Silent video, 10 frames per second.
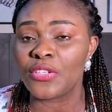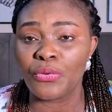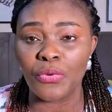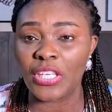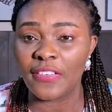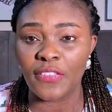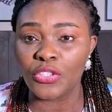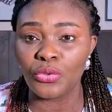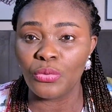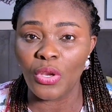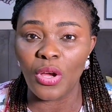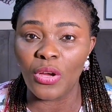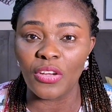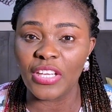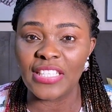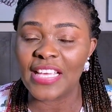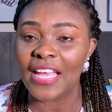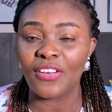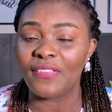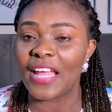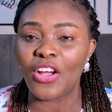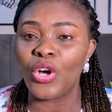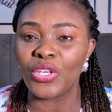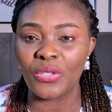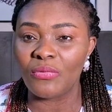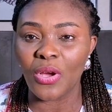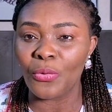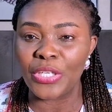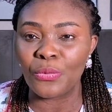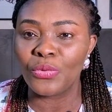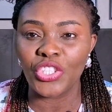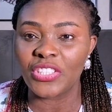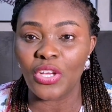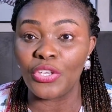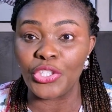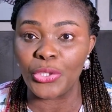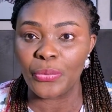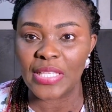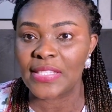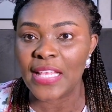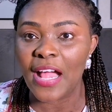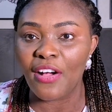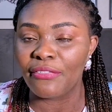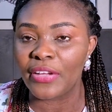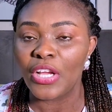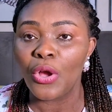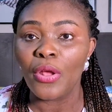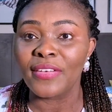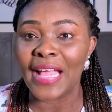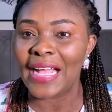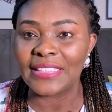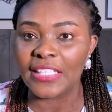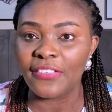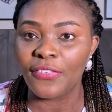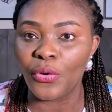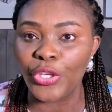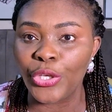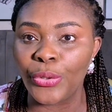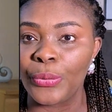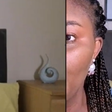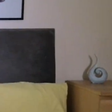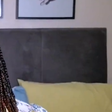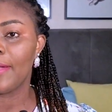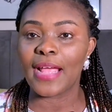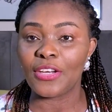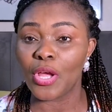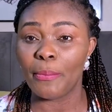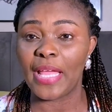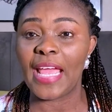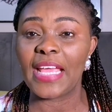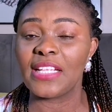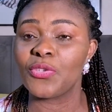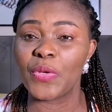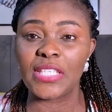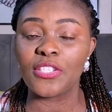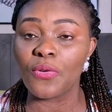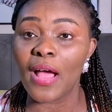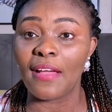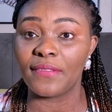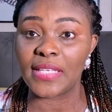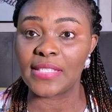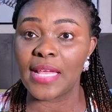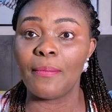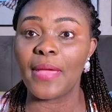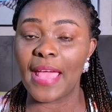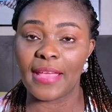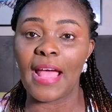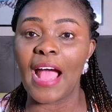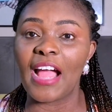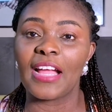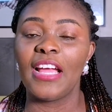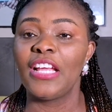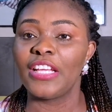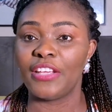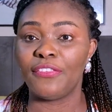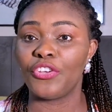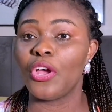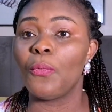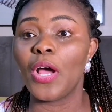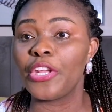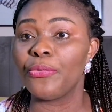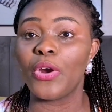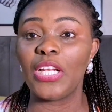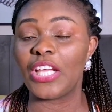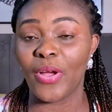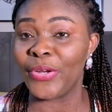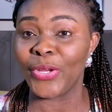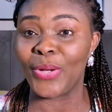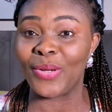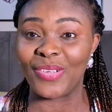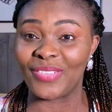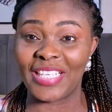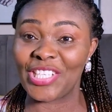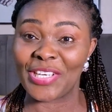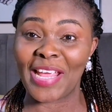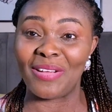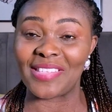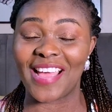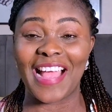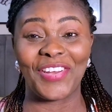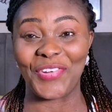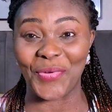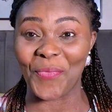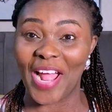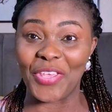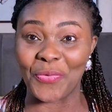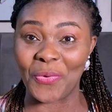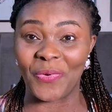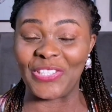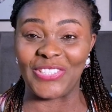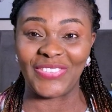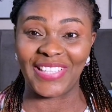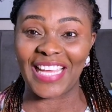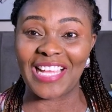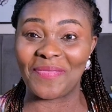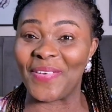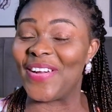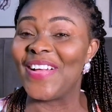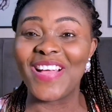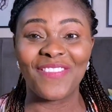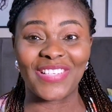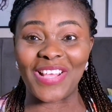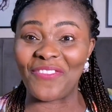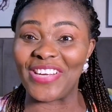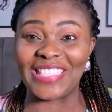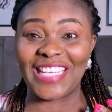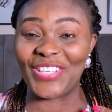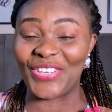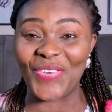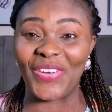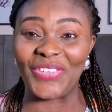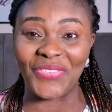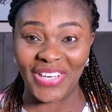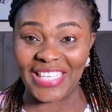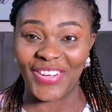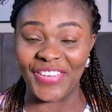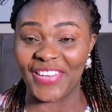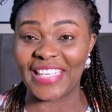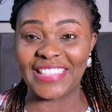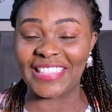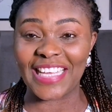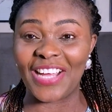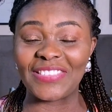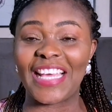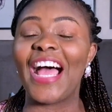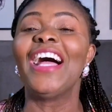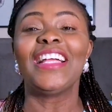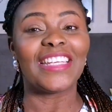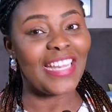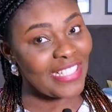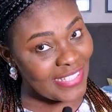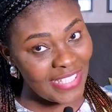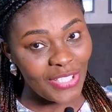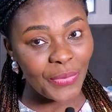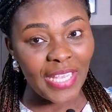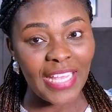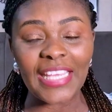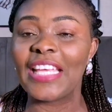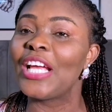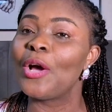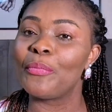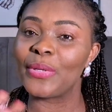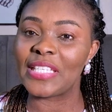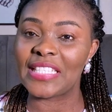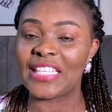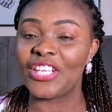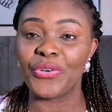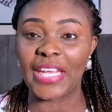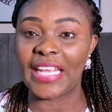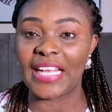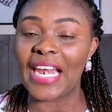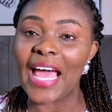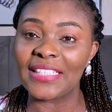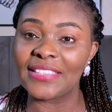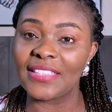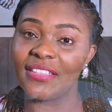to roll it for too long. It's kind of like it will just undo itself nicely for you. And at number 8, we still have the same egg hack. If you don't want to roll it on your kitchen counter, I don't know why you would want to do that, but for some reason you don't want to roll it on your kitchen counter, that's still okay. Put it in a drinking glass,